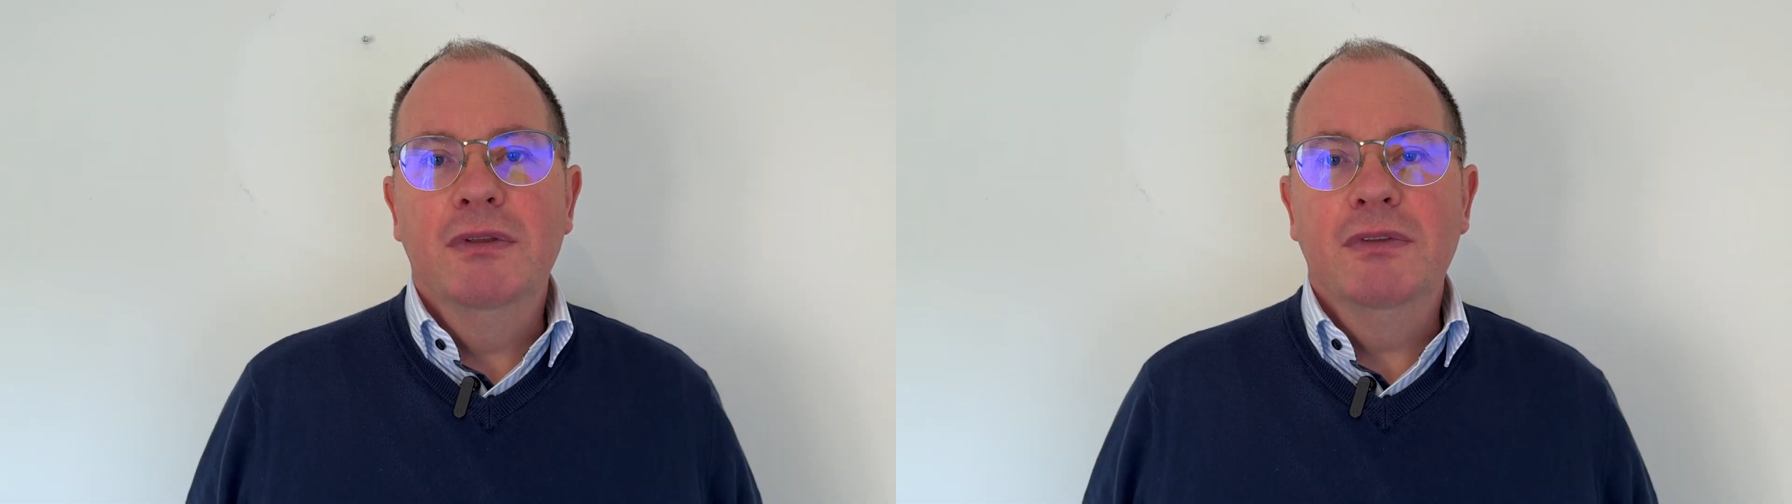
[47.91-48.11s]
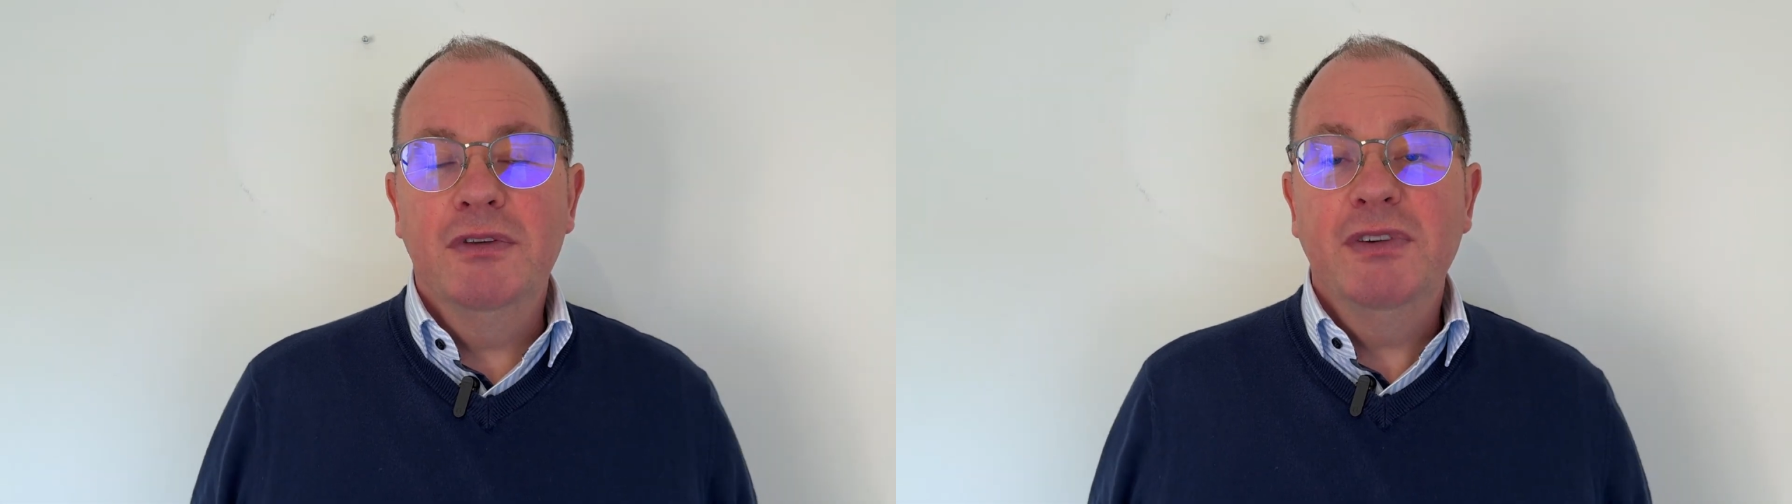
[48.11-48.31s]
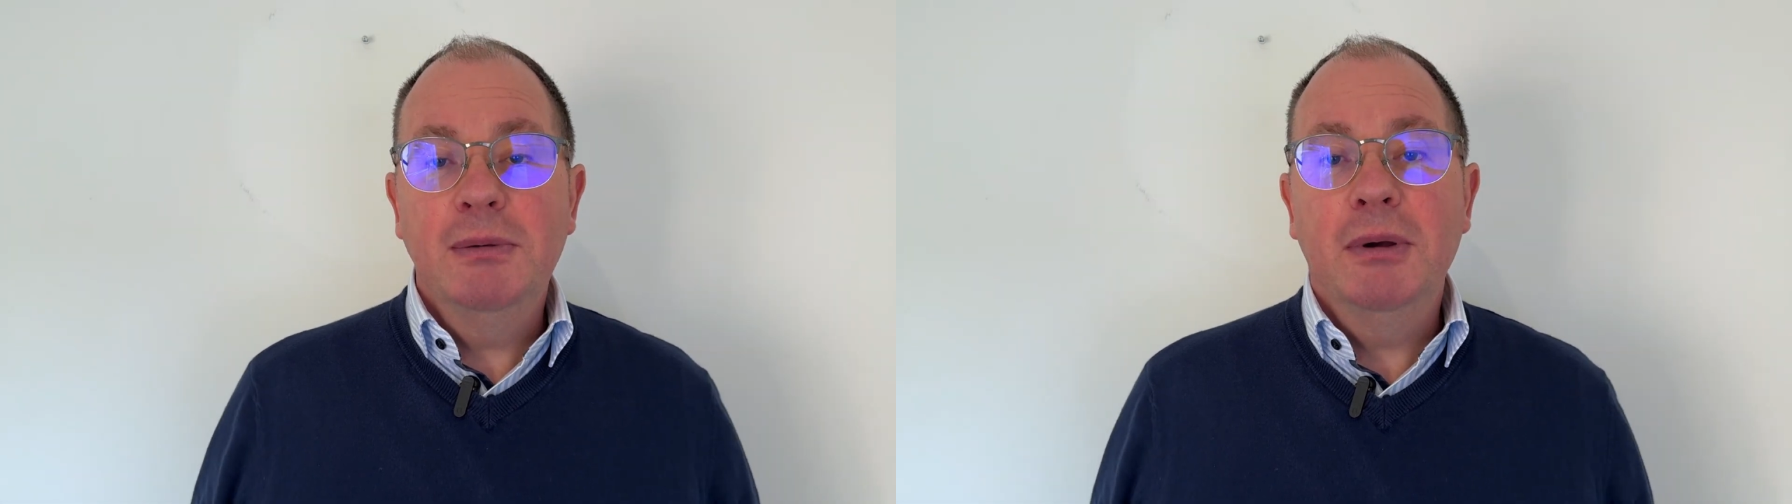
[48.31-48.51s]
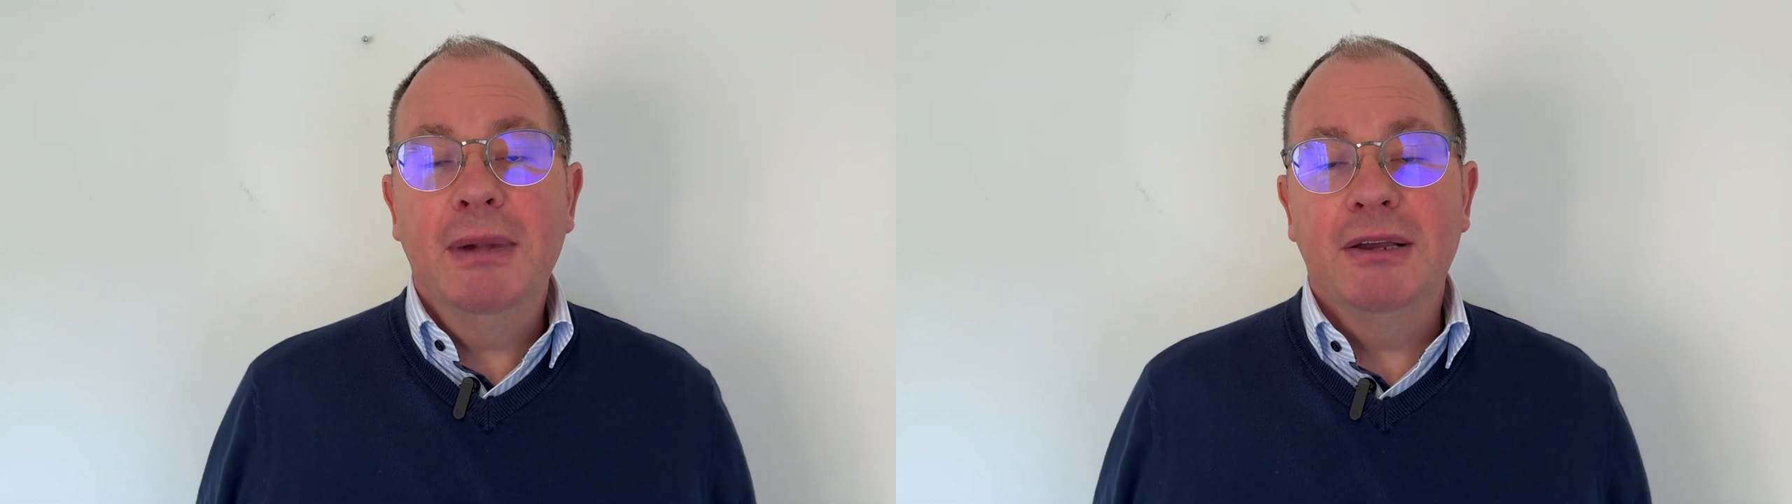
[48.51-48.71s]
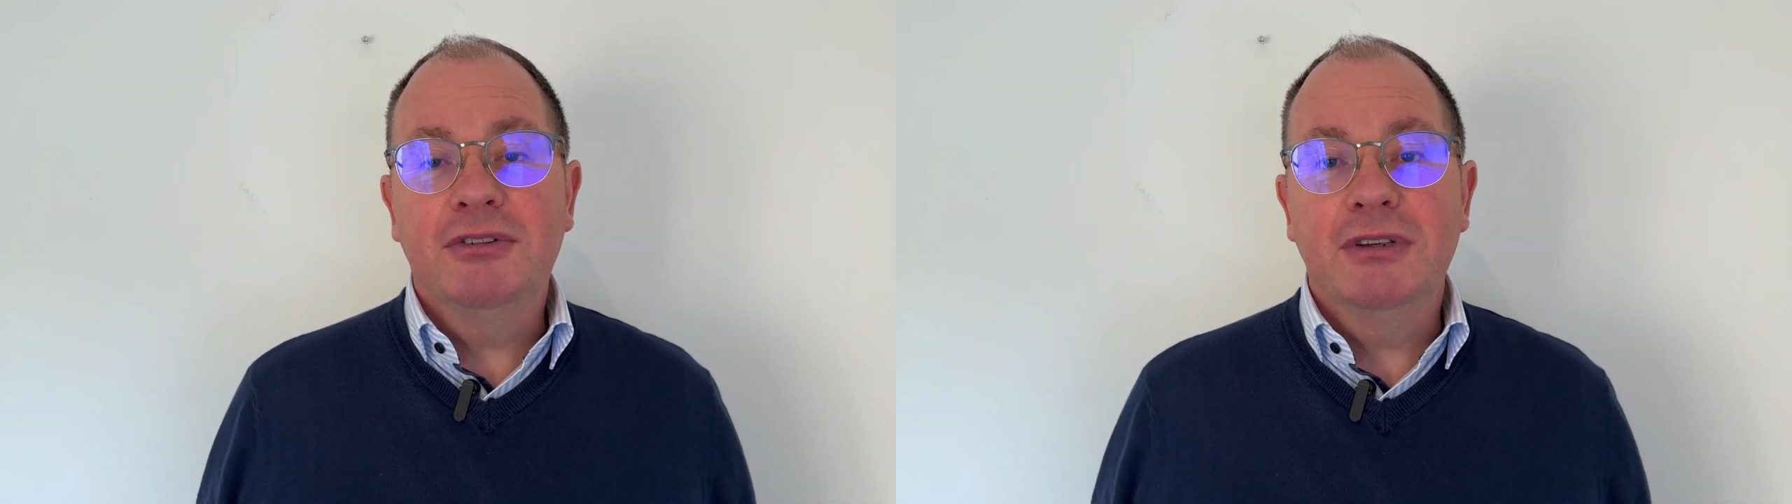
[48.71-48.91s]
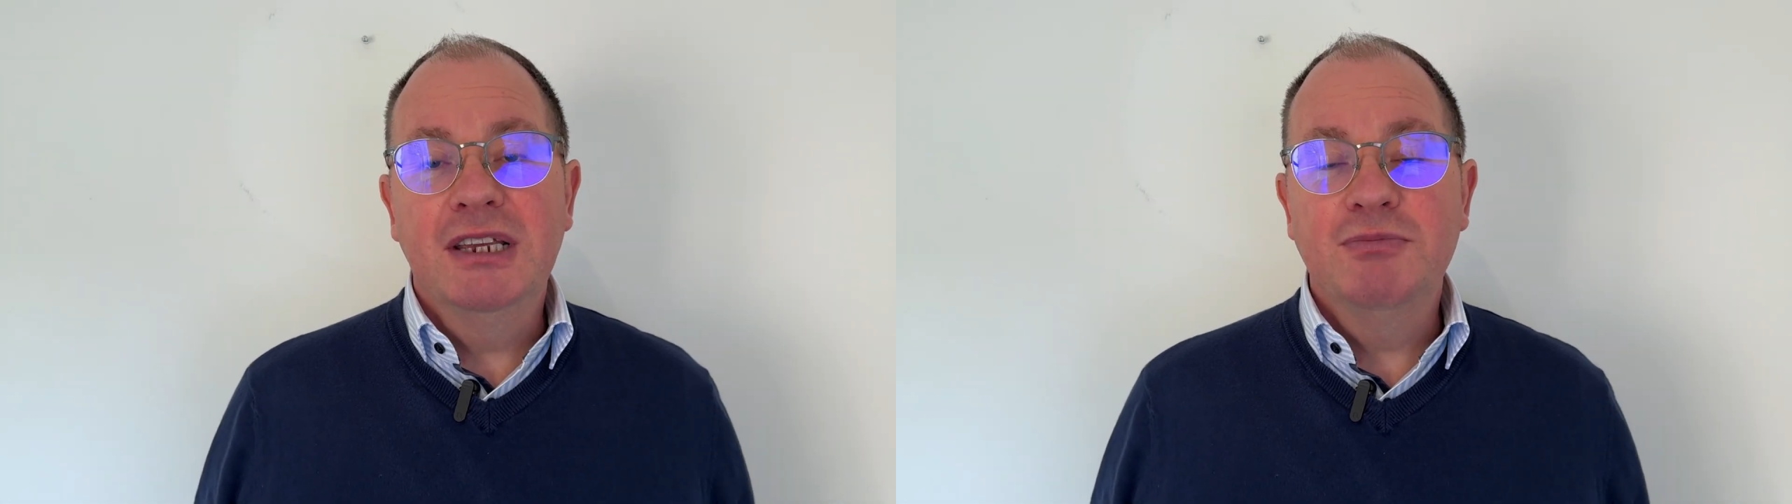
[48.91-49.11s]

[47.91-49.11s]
The VMMS is